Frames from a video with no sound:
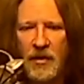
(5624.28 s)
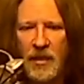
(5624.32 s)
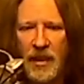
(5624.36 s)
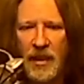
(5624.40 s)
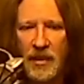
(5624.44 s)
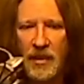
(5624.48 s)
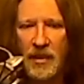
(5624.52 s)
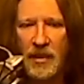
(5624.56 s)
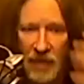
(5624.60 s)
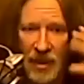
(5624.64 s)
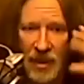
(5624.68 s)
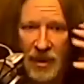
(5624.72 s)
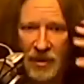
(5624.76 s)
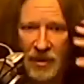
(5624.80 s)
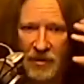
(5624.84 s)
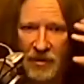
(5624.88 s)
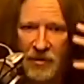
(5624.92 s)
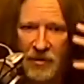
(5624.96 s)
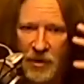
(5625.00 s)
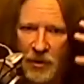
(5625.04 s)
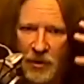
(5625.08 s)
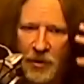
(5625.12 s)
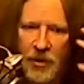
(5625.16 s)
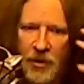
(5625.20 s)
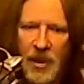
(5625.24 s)
in
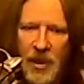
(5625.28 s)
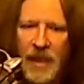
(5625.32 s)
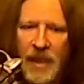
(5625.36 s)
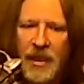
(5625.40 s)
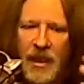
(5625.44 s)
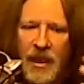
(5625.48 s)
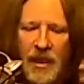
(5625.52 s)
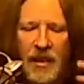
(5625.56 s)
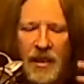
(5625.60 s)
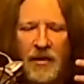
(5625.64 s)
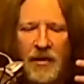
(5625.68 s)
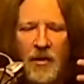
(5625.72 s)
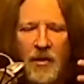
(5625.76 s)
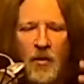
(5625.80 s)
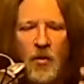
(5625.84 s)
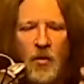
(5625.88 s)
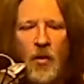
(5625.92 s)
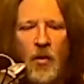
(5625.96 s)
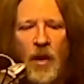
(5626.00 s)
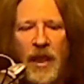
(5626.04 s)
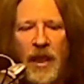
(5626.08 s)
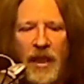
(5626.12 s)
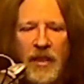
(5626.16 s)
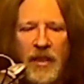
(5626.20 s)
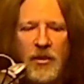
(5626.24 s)
your thinking, in the
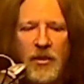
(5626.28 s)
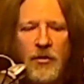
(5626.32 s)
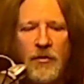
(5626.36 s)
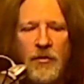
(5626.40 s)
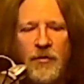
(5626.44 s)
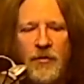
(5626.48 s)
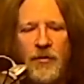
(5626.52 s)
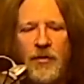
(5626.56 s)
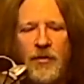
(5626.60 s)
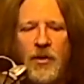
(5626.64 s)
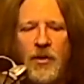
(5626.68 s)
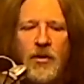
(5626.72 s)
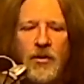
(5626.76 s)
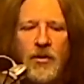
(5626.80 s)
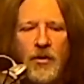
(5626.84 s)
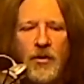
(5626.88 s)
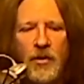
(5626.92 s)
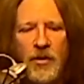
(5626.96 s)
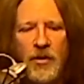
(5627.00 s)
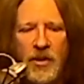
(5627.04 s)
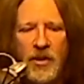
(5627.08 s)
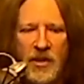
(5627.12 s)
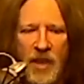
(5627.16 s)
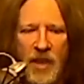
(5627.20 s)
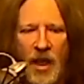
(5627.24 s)
way you
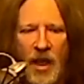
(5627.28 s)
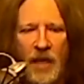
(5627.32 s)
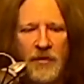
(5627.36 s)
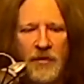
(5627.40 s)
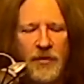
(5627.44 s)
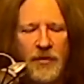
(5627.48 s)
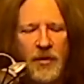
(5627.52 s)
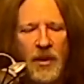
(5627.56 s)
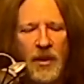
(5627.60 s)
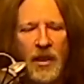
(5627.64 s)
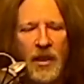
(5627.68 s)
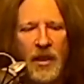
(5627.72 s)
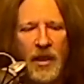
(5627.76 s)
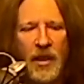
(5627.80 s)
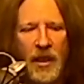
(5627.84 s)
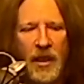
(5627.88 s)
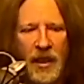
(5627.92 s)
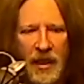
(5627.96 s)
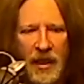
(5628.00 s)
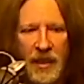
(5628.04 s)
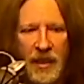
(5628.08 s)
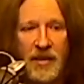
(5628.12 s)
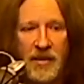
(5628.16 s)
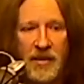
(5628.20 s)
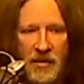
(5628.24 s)
view stuff,
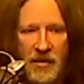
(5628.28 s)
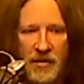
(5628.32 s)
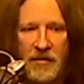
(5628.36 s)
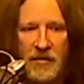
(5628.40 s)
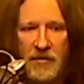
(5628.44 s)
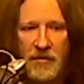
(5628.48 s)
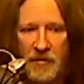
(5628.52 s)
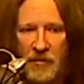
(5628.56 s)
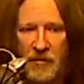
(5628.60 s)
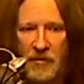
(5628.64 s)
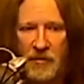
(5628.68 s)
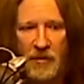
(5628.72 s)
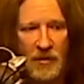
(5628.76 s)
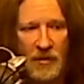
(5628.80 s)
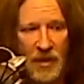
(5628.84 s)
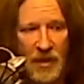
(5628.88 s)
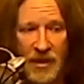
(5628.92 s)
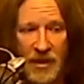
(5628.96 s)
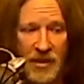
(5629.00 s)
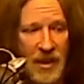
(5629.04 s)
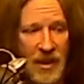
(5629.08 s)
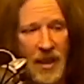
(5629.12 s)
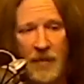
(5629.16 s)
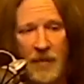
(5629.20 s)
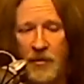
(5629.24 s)
is the
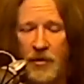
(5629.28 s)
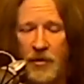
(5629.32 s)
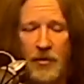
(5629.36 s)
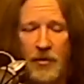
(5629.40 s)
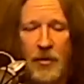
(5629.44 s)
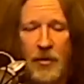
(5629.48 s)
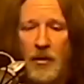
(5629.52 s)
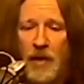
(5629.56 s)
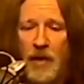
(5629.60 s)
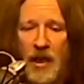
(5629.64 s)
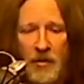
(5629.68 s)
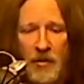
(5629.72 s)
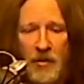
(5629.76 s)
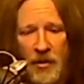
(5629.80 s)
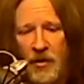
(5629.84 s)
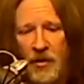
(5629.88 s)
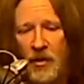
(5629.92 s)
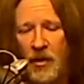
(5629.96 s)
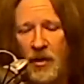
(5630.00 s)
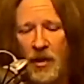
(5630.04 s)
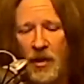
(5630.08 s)
same throughout.